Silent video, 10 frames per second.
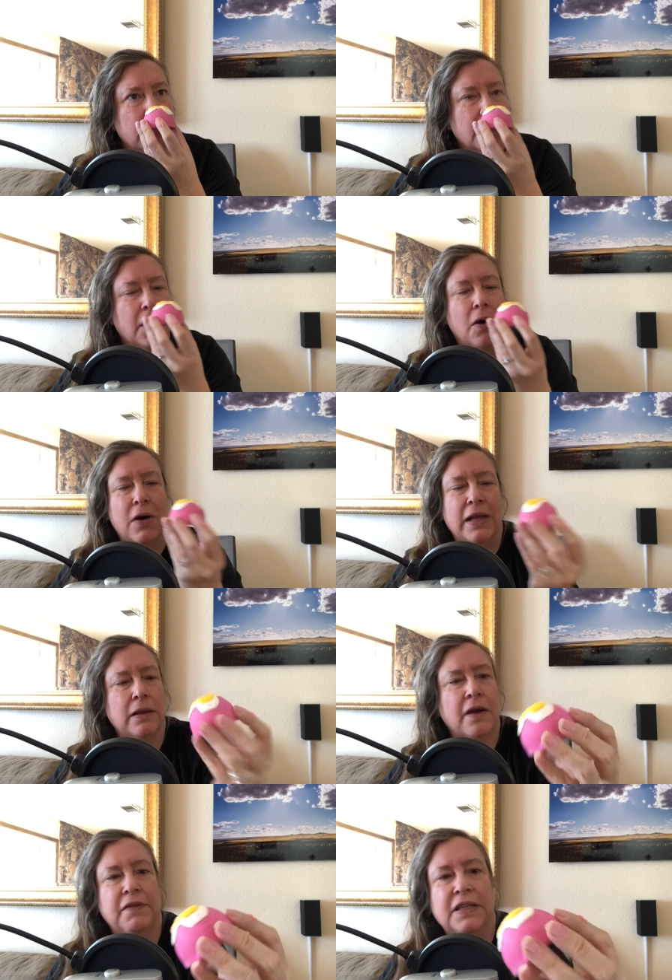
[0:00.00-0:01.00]
Oh, I
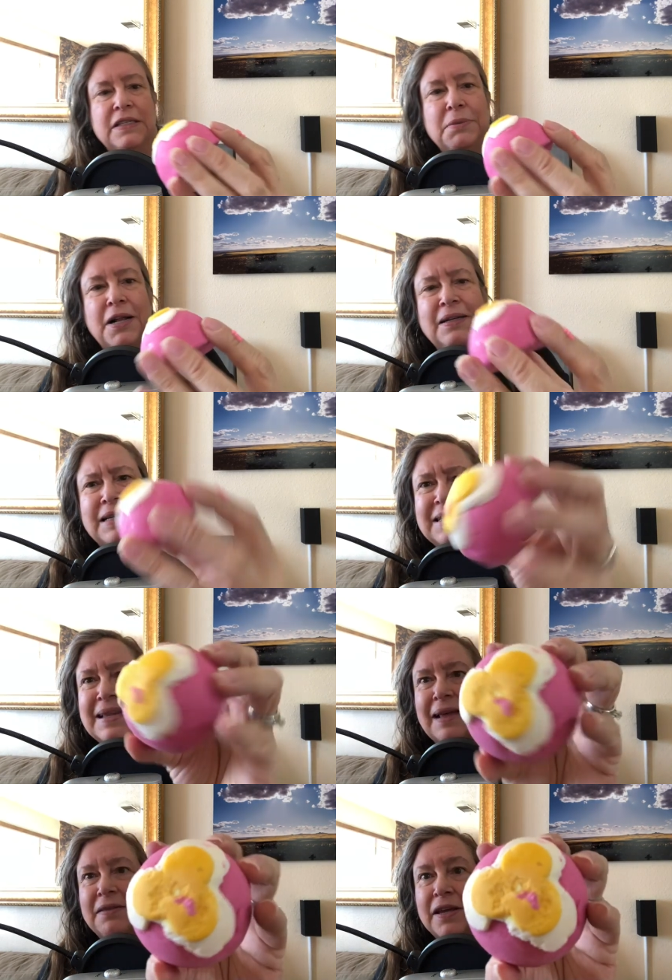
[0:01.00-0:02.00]
love the smell. Isn't
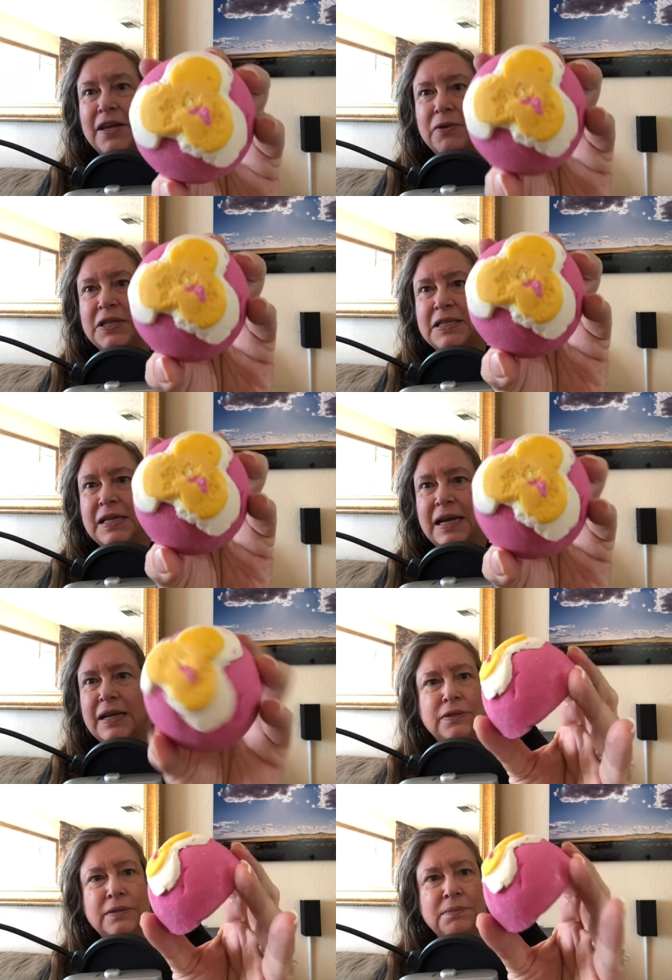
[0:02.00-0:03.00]
that the cutest
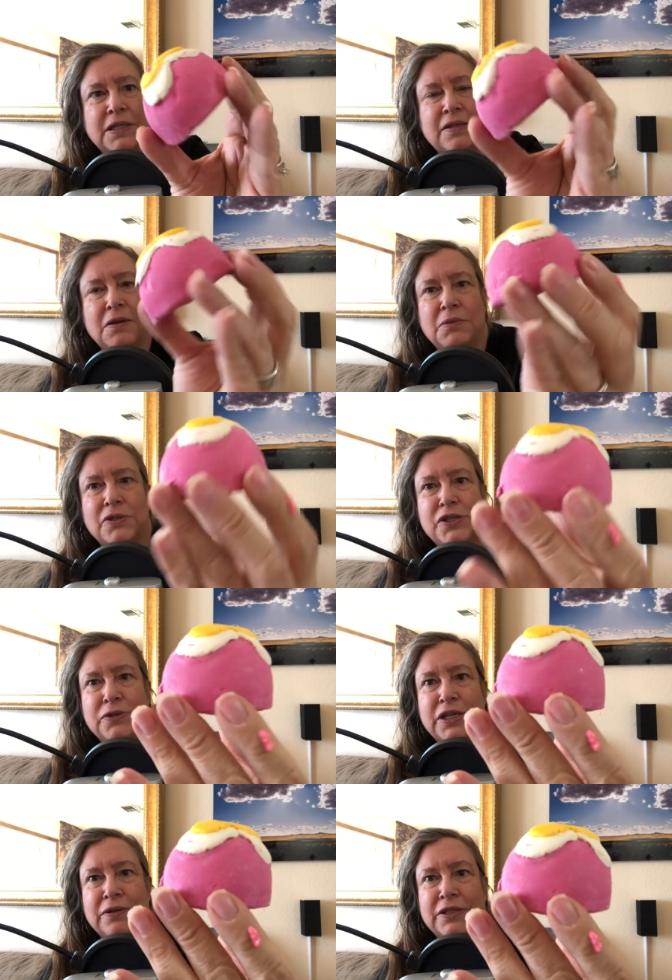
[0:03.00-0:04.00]
thing? It's almost too
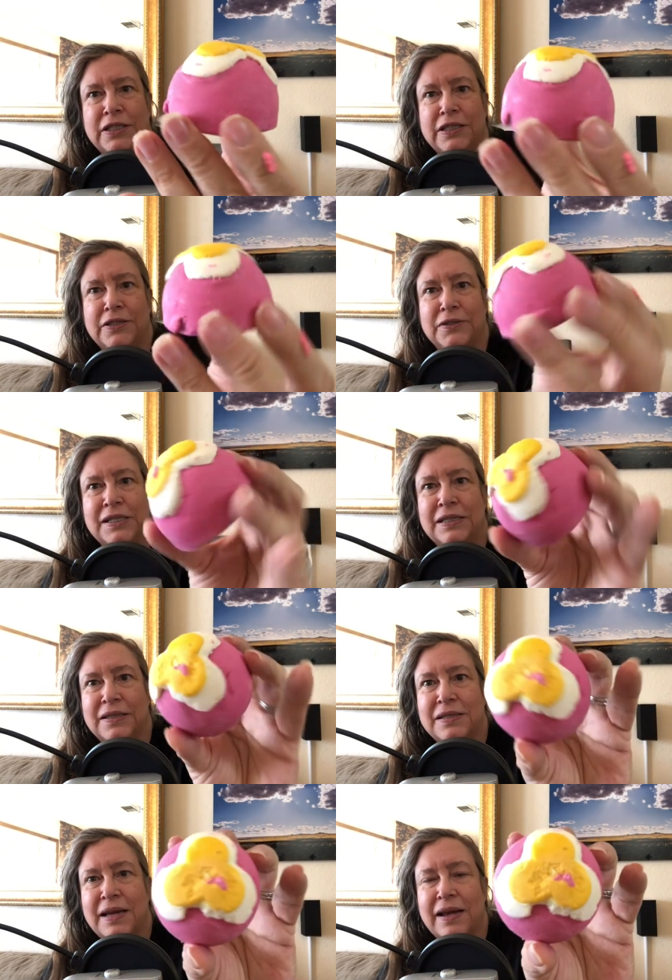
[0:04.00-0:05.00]
cute to use. It
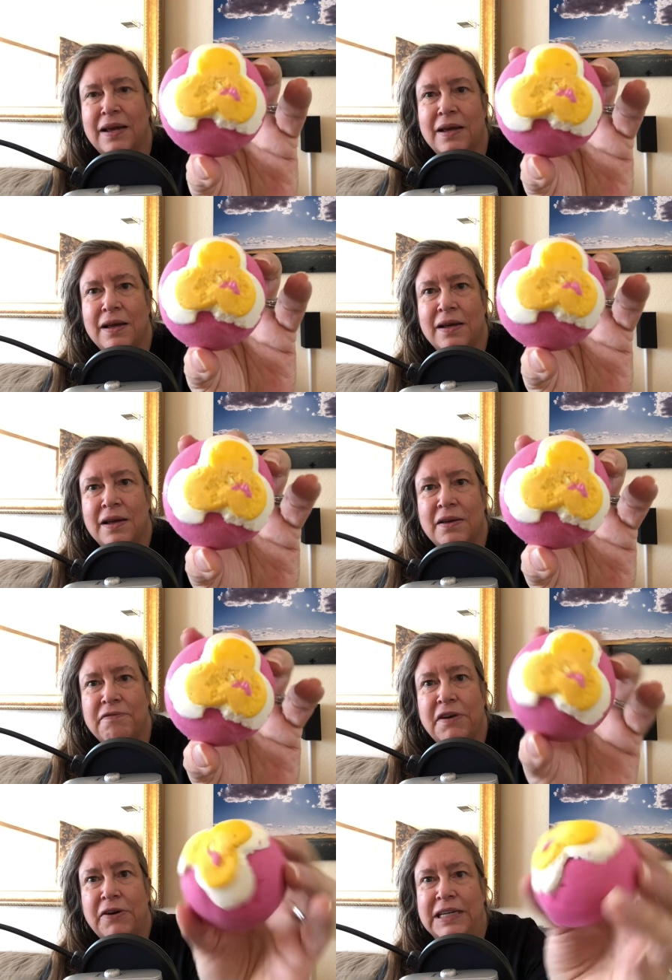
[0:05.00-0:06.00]
looks like
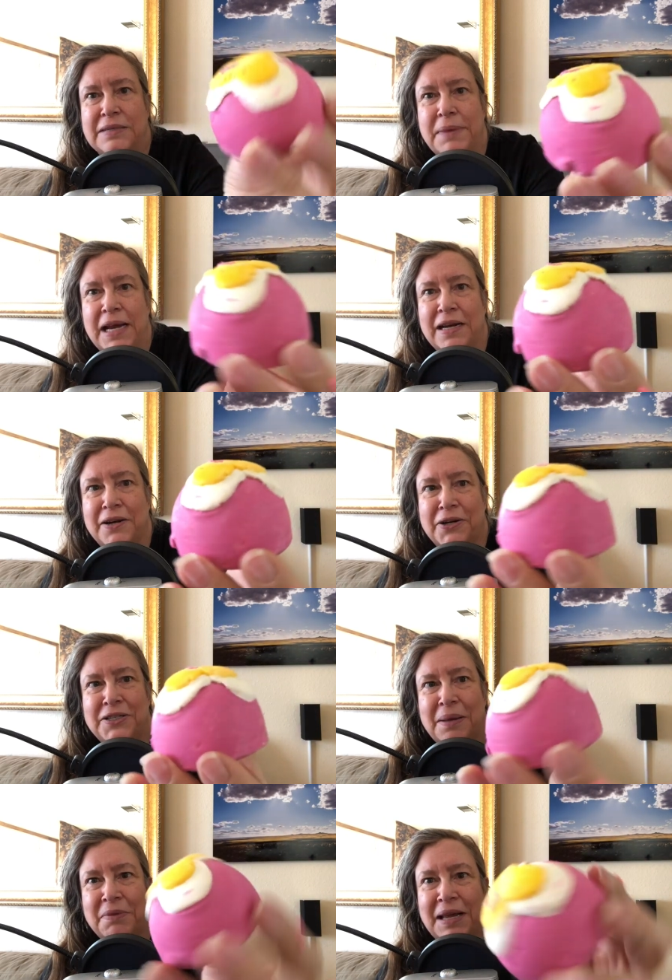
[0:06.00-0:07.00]
fairies made it or
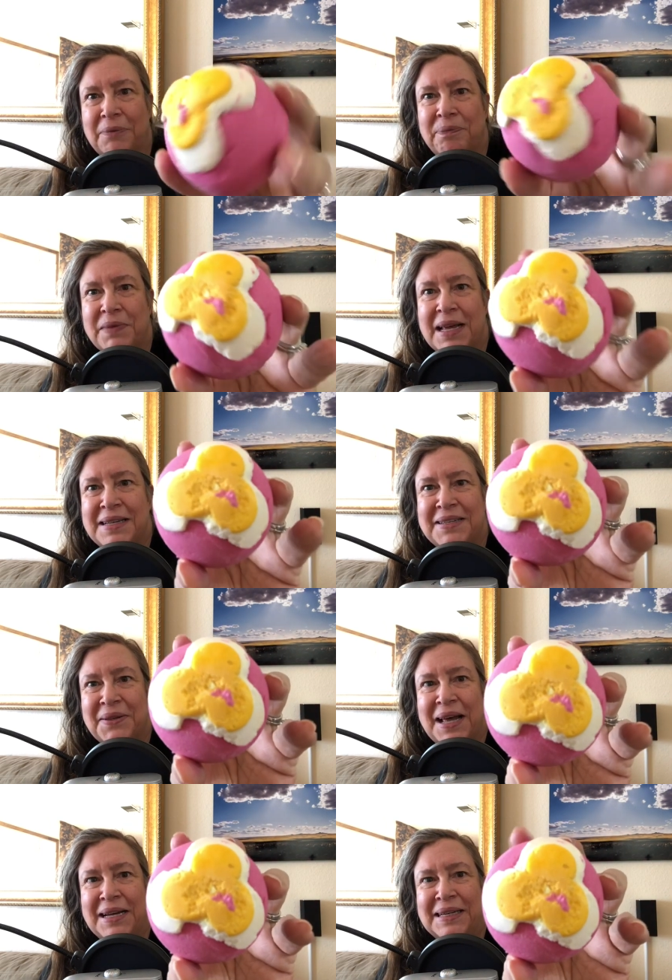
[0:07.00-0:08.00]
something. So
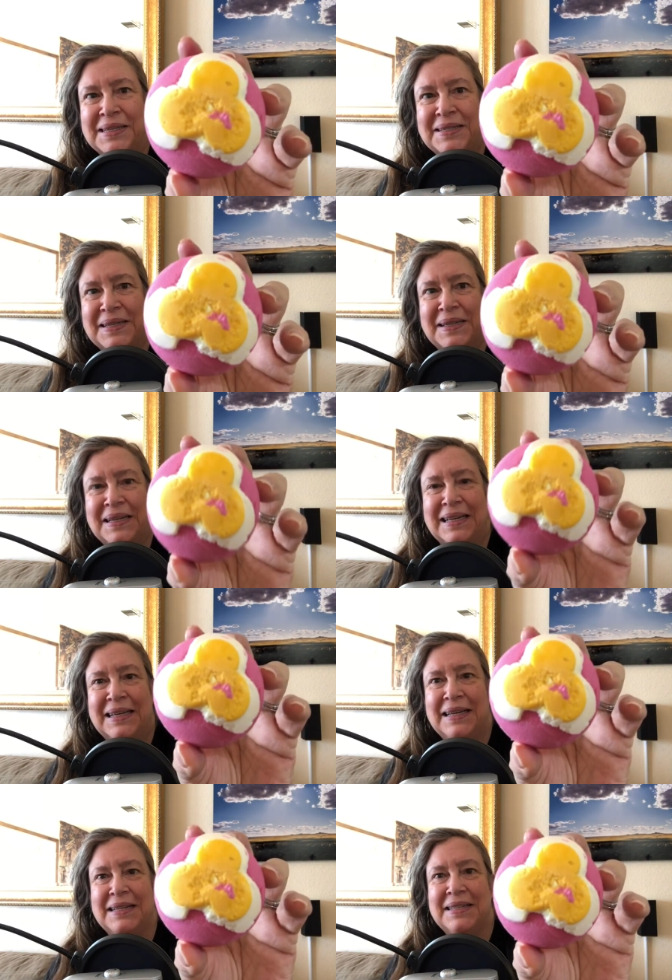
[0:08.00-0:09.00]
that is the
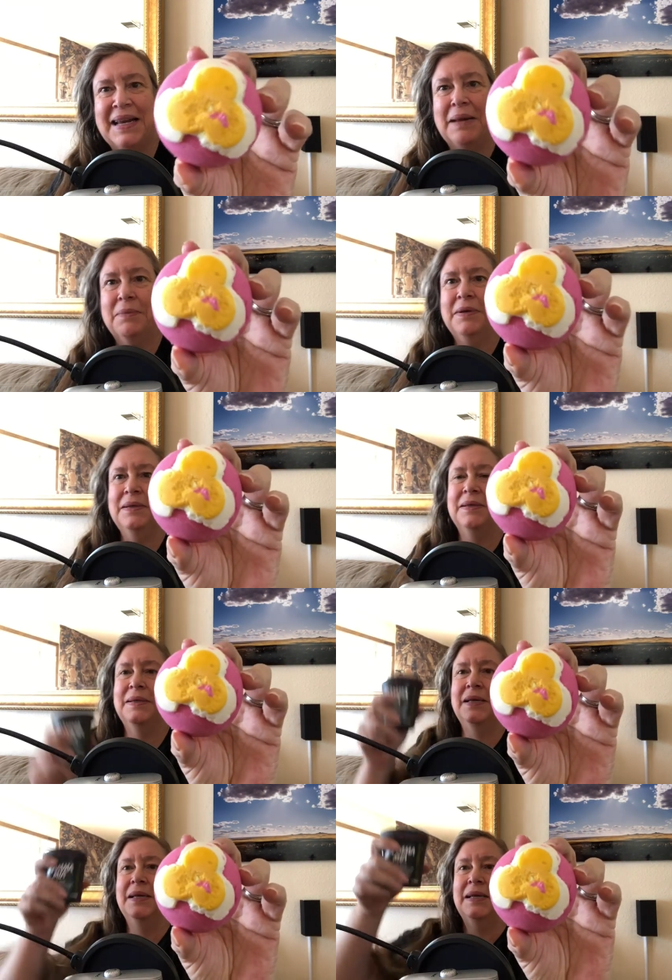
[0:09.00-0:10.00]
same
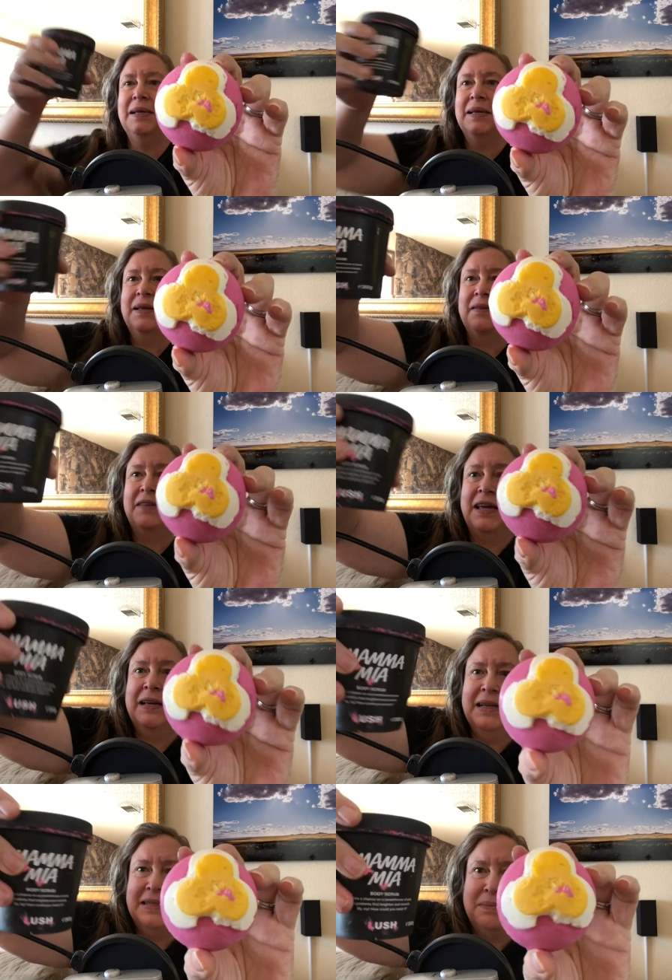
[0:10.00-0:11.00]
thing. It's a